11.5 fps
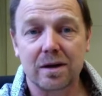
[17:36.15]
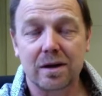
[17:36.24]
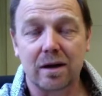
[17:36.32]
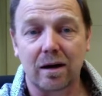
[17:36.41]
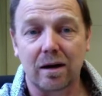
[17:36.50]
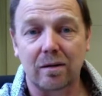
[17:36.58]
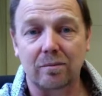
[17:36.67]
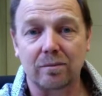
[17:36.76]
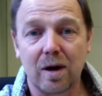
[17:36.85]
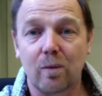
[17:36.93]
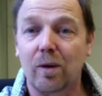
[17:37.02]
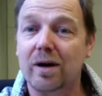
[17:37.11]
Um,
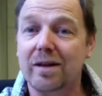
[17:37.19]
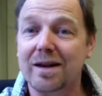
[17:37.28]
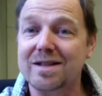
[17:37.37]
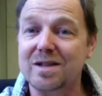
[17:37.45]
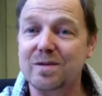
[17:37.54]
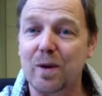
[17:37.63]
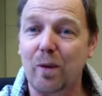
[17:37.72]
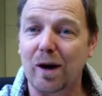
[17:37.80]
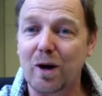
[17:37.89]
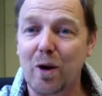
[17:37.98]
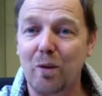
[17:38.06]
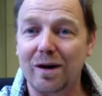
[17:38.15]
one of the things is we want to
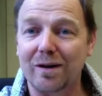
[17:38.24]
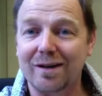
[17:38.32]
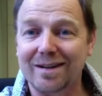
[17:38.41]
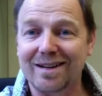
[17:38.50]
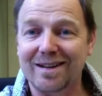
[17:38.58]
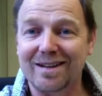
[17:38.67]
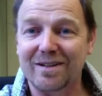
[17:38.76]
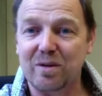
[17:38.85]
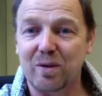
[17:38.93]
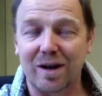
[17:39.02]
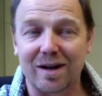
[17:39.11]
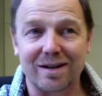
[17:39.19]
know what
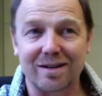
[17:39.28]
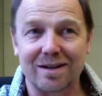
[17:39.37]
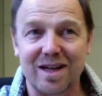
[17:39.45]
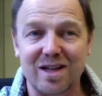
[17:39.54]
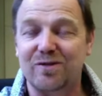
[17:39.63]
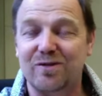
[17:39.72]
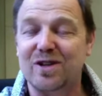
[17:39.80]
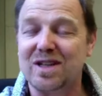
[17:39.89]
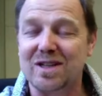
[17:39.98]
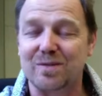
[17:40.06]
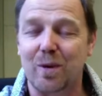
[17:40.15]
what each fish is.